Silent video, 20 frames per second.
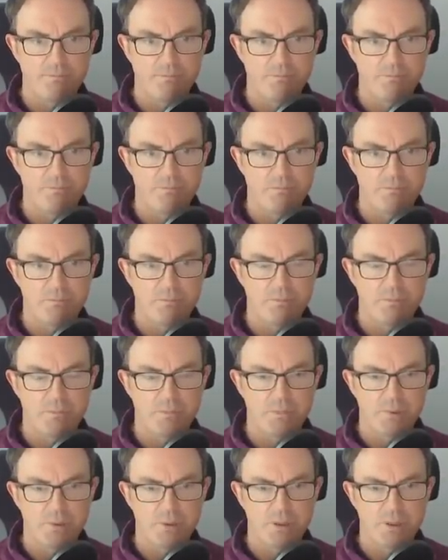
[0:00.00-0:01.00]

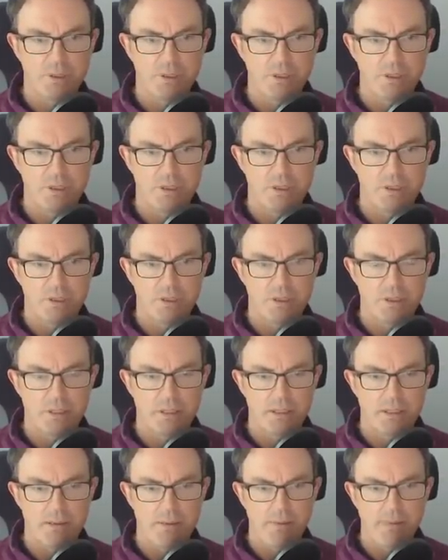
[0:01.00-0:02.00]

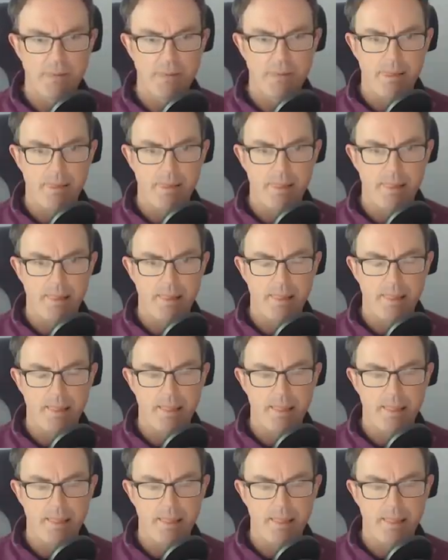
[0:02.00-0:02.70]
No one is speaking in this clip.